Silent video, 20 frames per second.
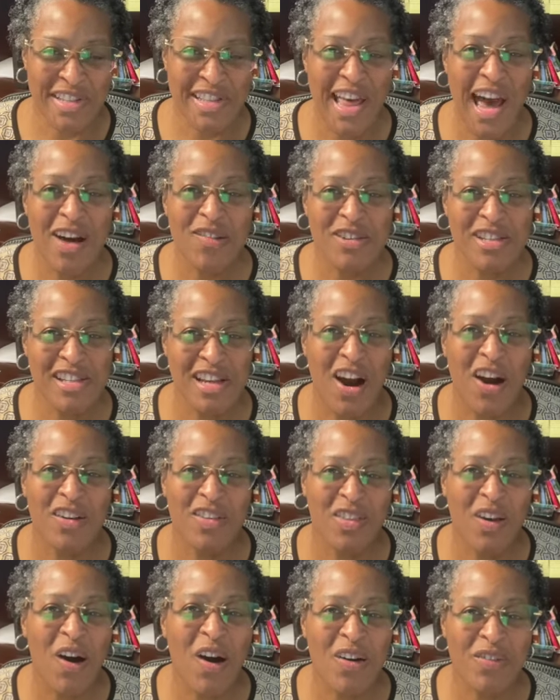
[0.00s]
That was our
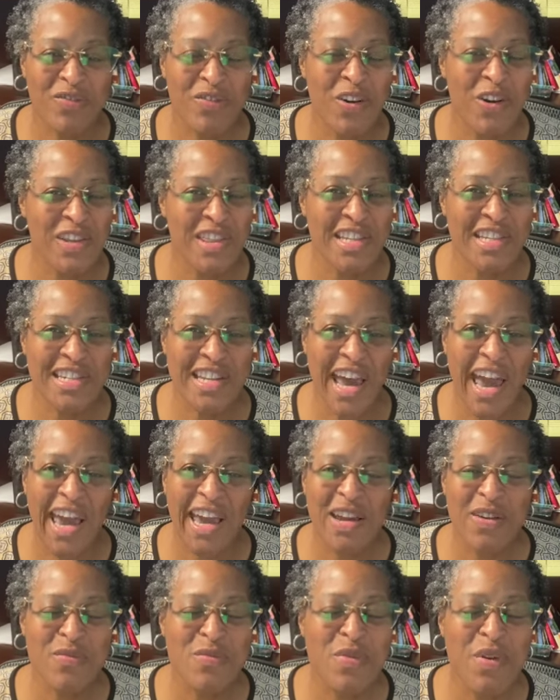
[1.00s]
thought for the day
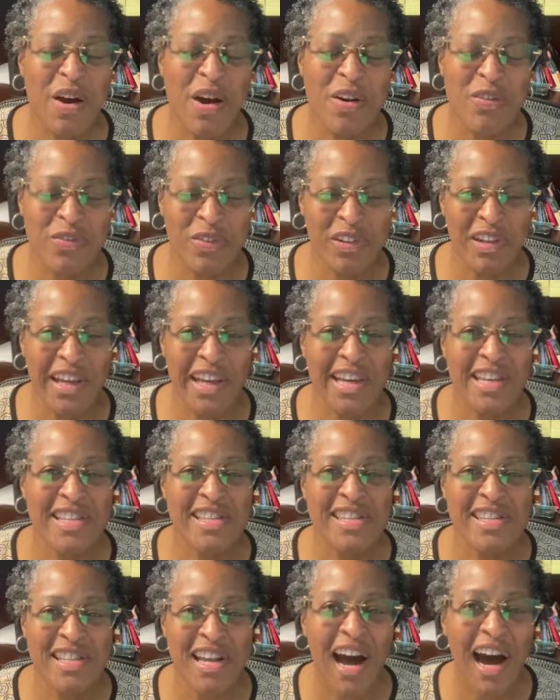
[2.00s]
and prayerfully it
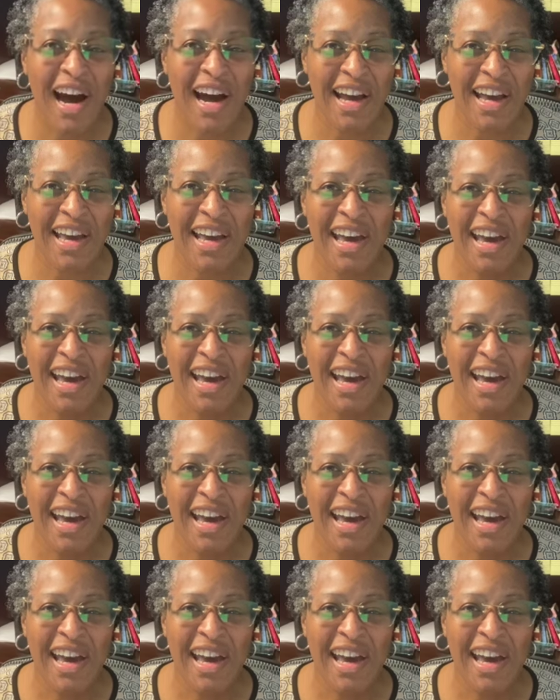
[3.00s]
stuck